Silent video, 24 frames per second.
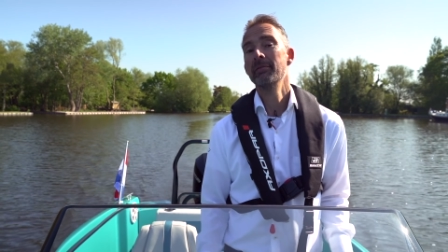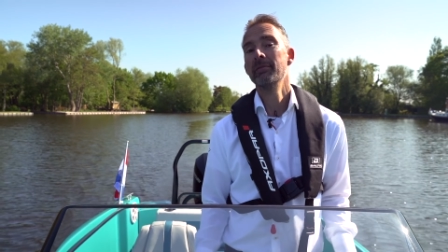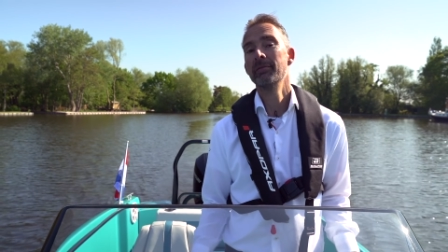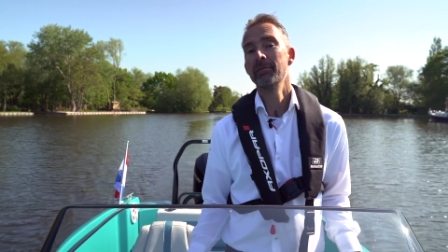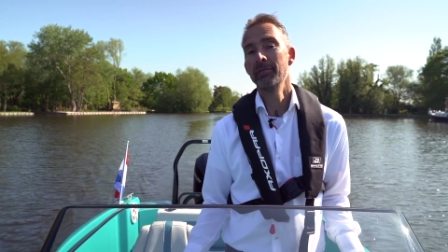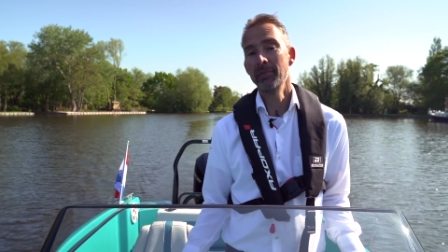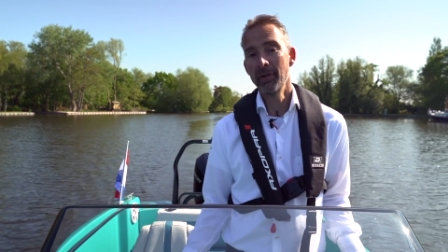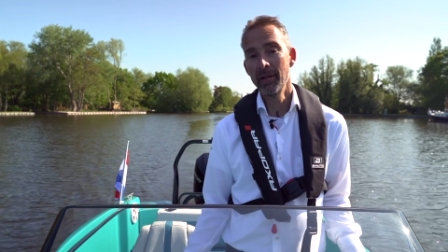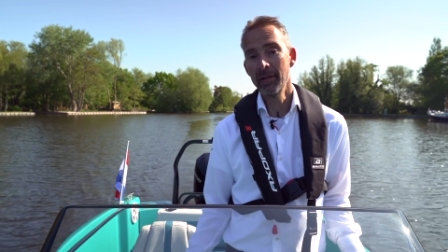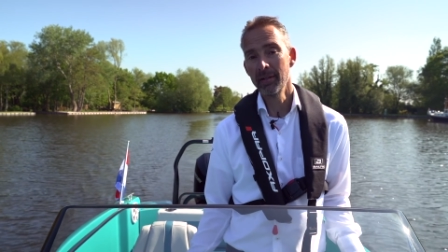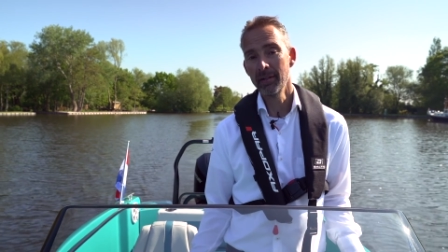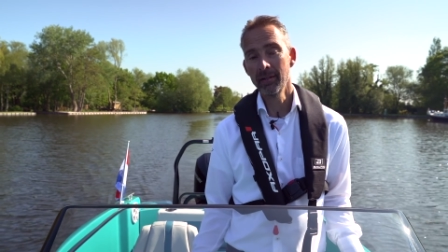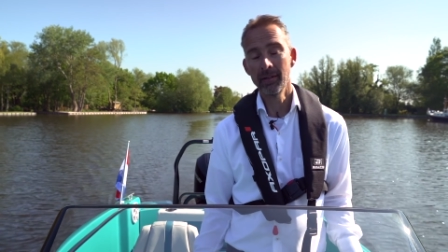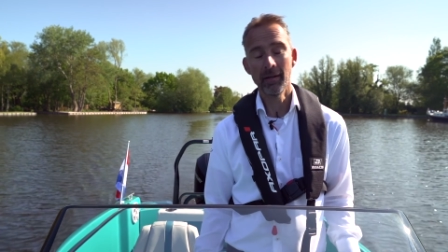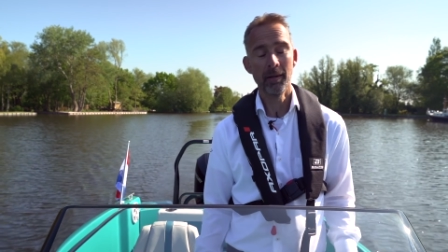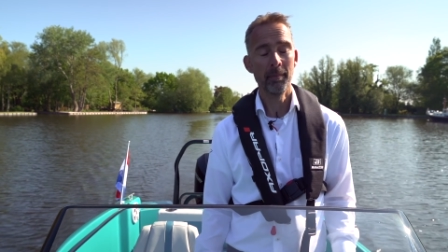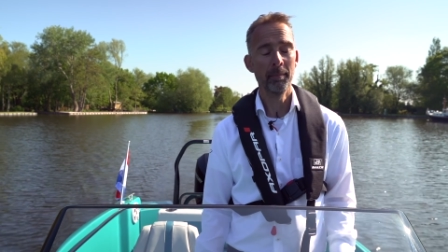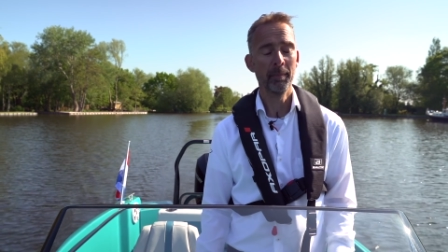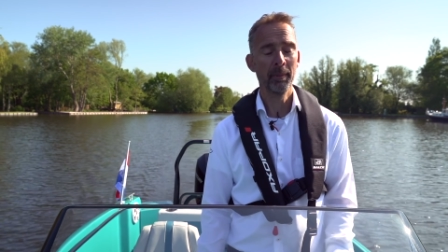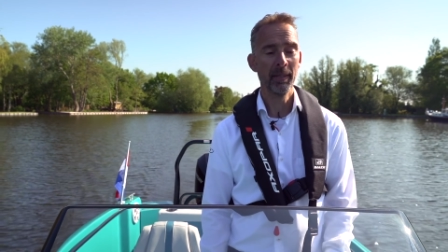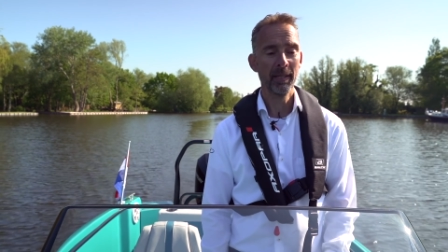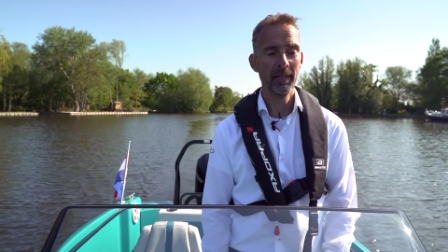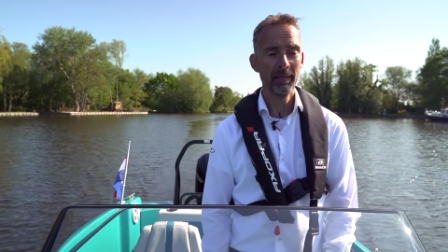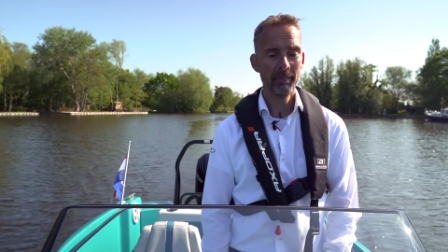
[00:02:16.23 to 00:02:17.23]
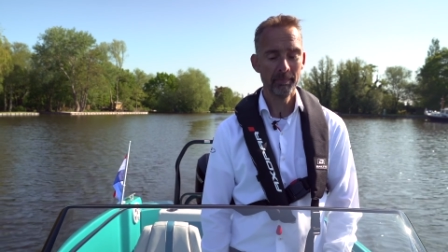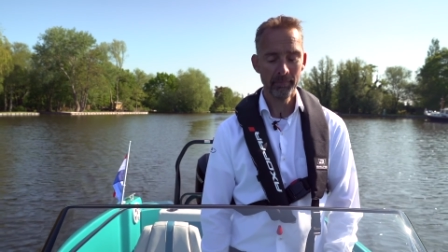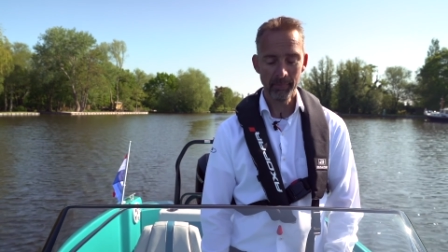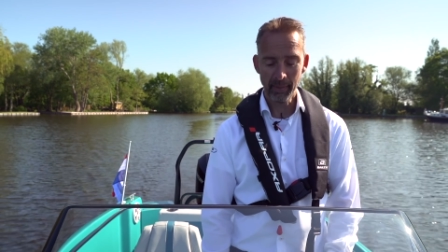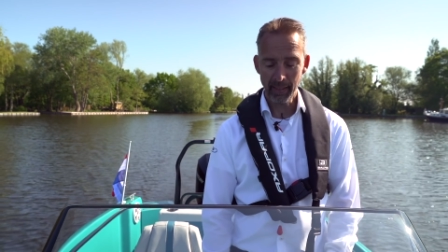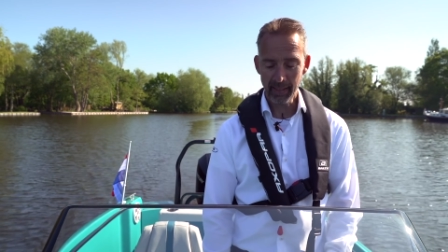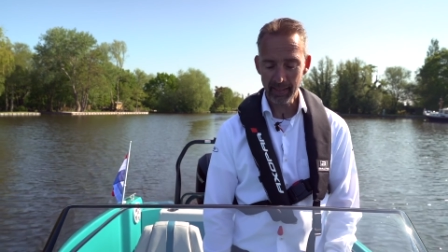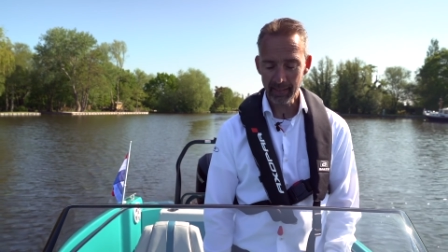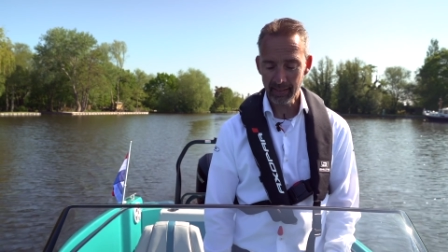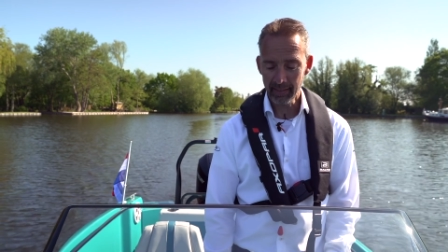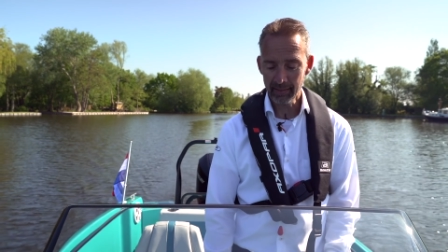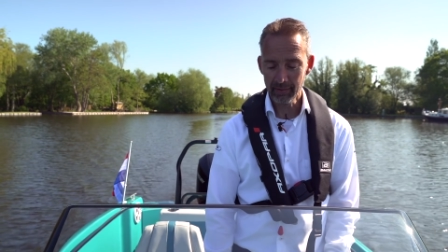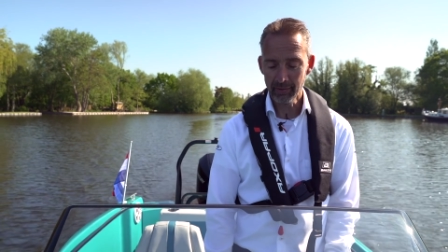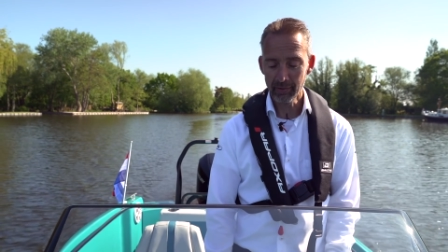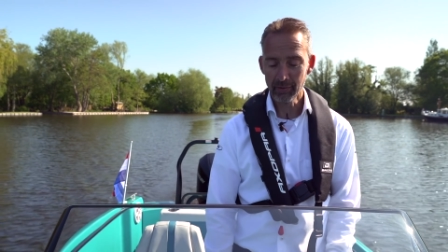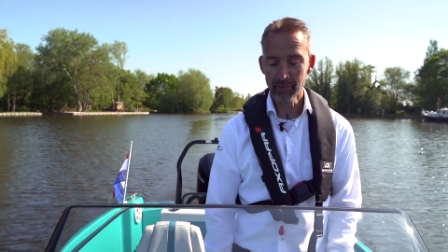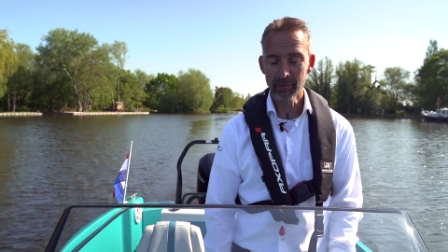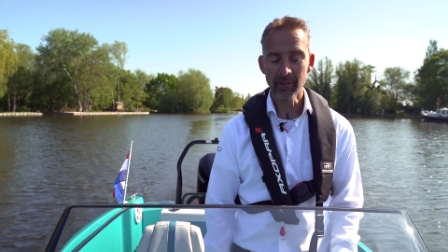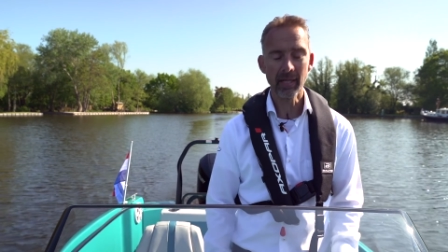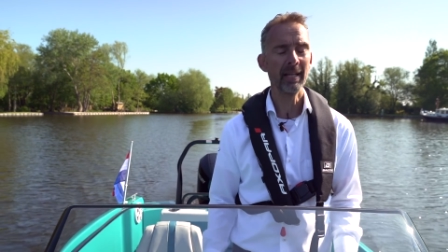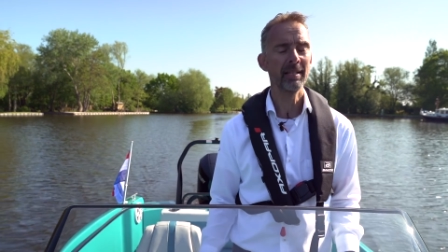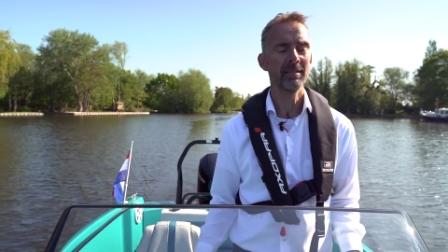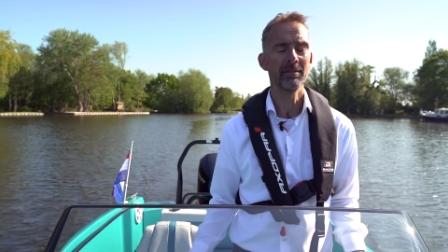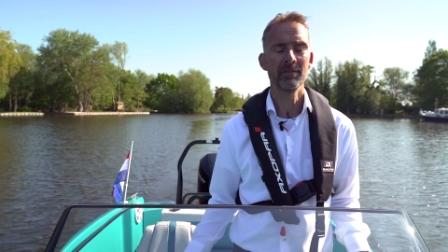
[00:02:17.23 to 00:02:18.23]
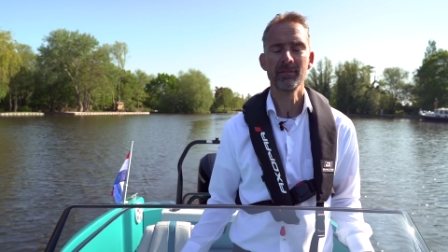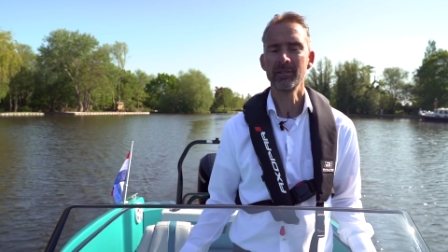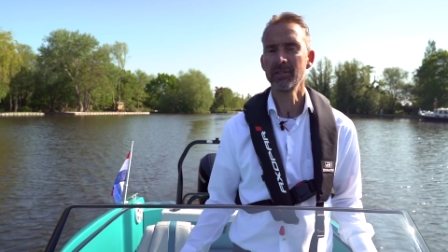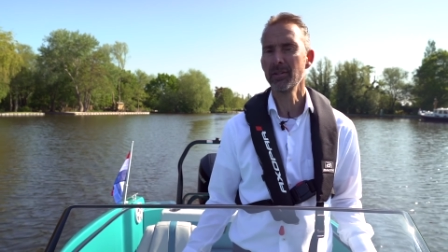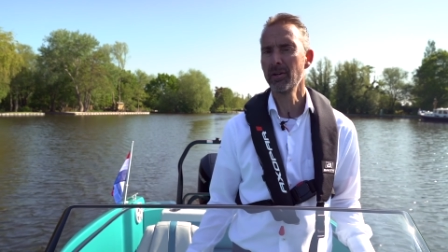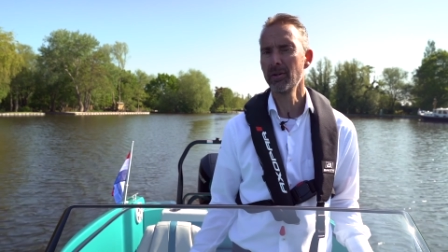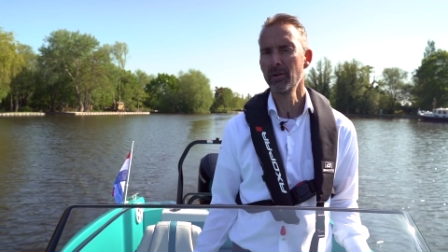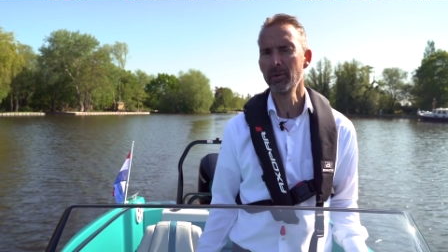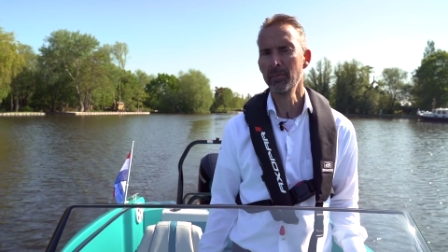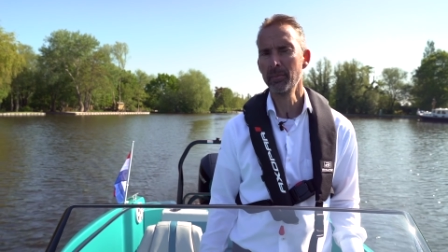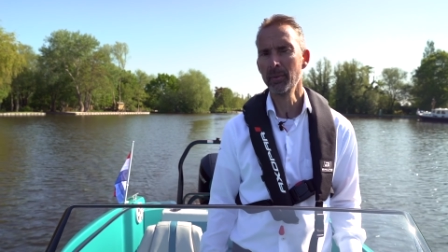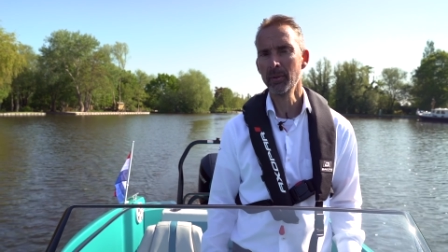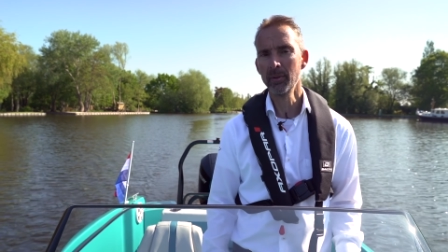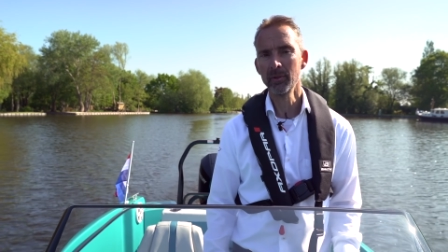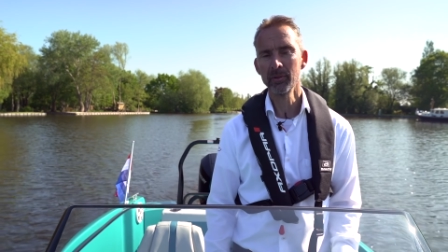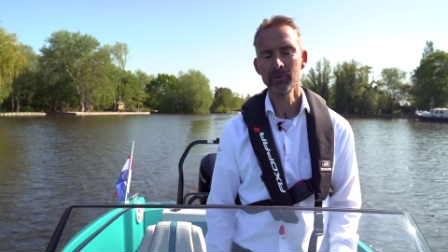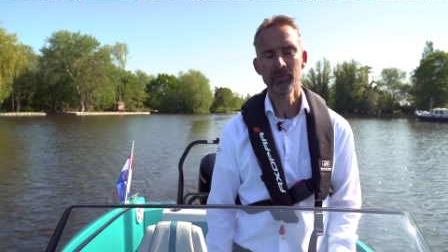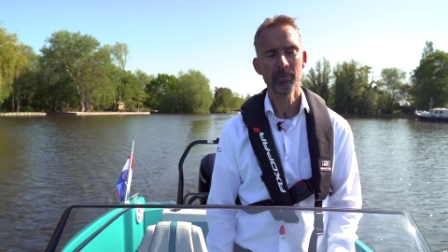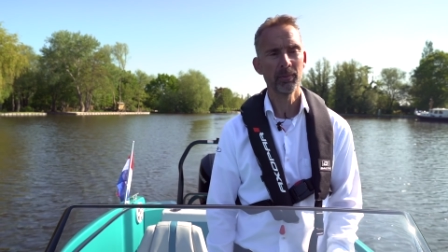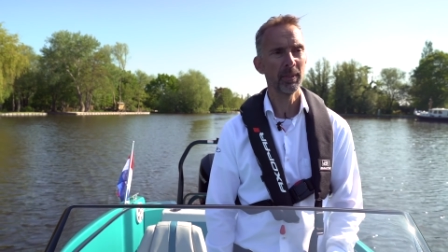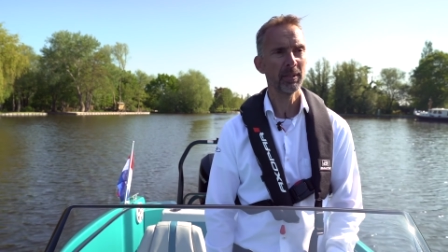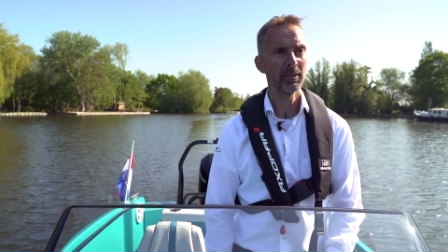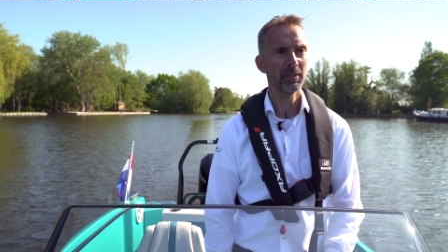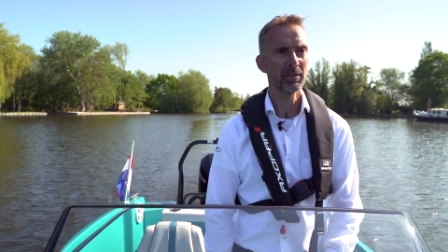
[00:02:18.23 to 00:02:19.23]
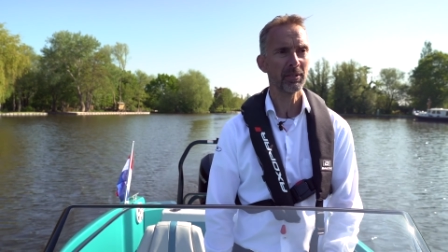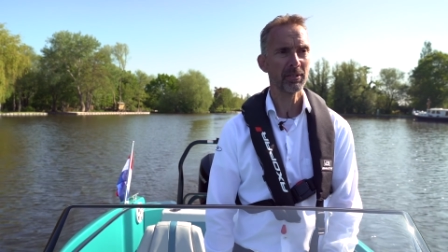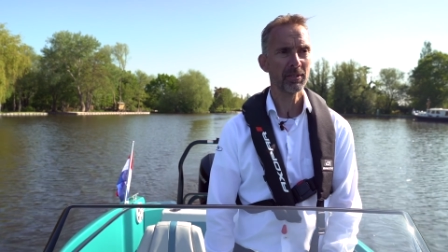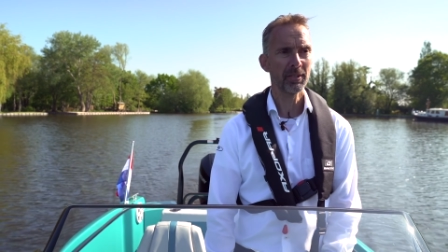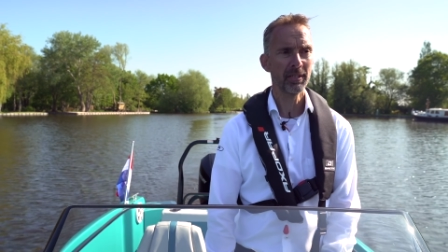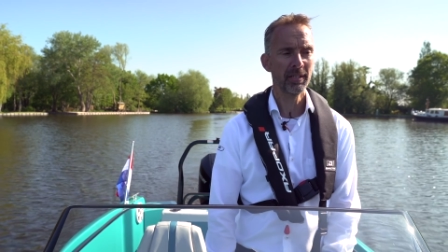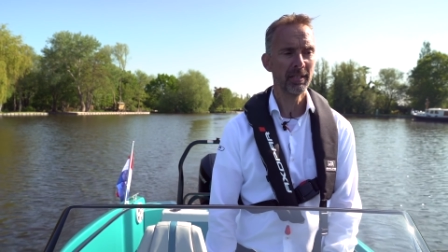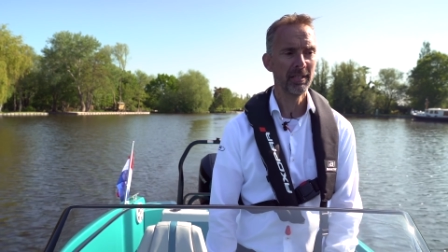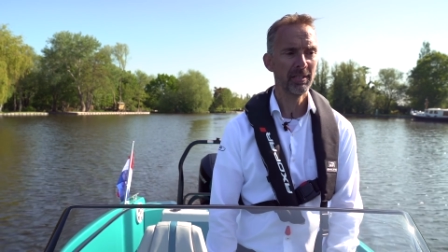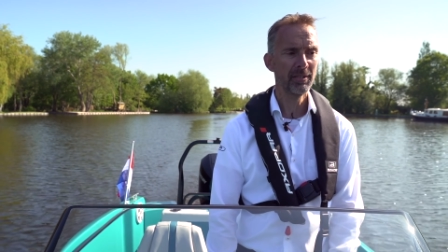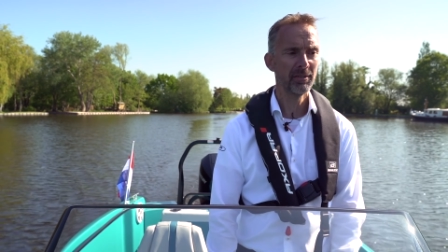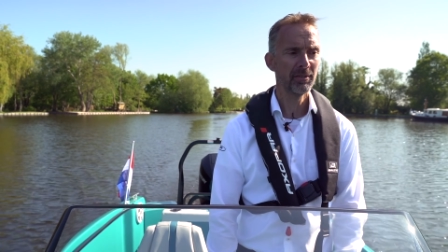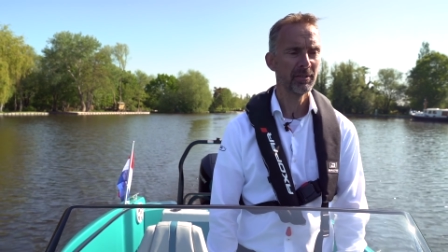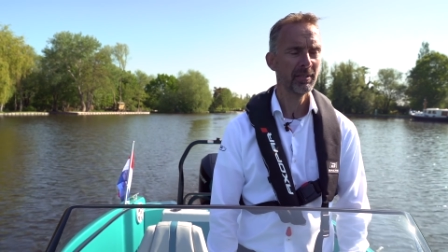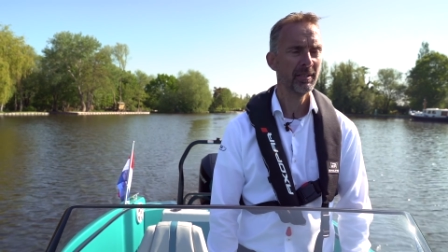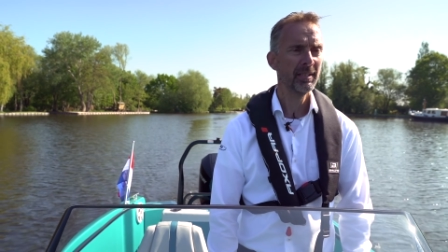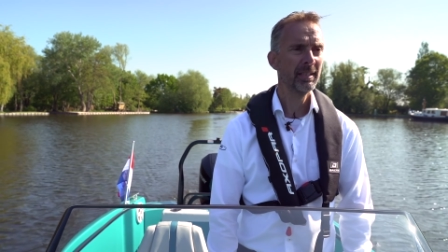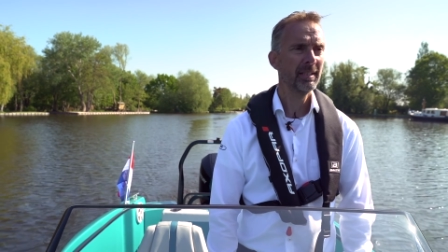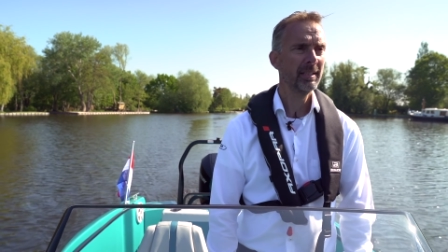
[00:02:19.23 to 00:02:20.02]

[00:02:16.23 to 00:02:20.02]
fun company making all kinds of towables, water skis,